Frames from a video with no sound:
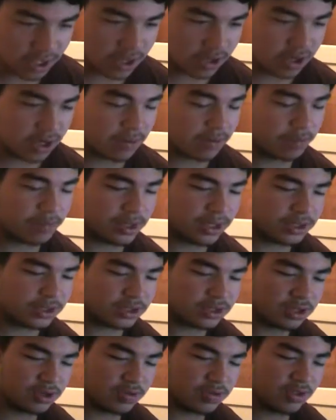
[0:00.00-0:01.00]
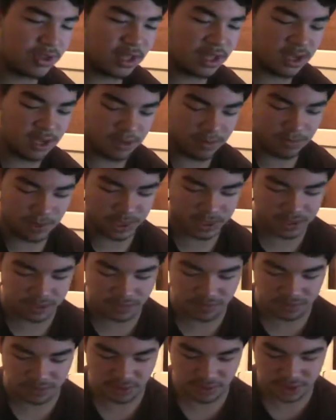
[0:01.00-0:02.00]
I'll get a picture of the Mask
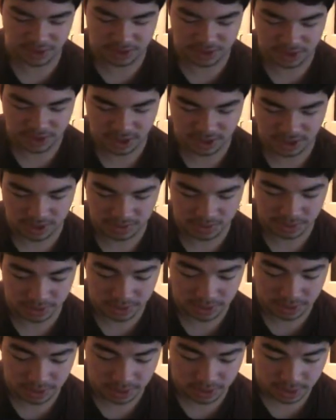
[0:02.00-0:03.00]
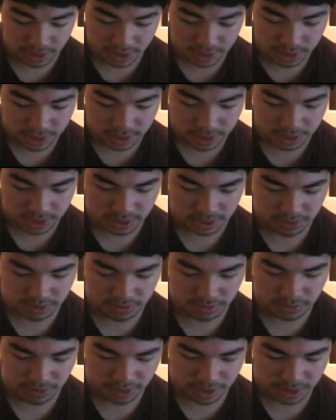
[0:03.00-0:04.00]
of Creation up
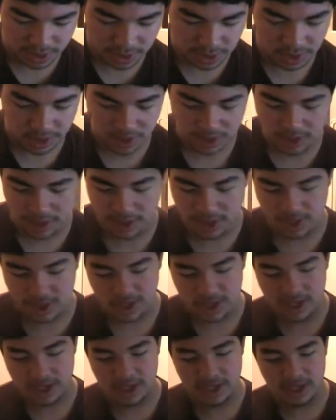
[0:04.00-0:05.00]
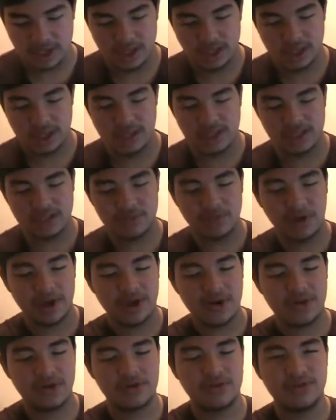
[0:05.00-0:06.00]
soon, but this
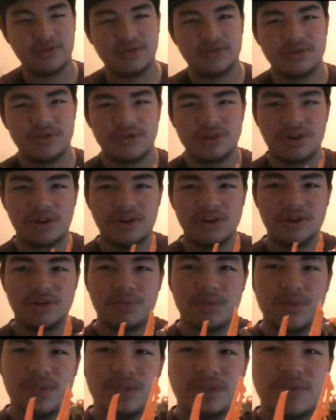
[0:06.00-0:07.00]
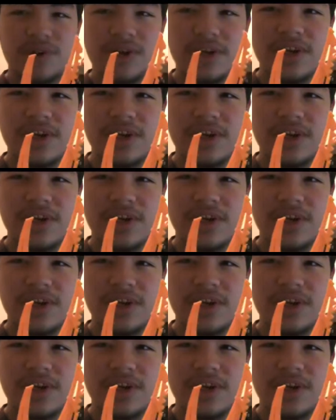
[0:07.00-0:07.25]
Bionicle Stars piece right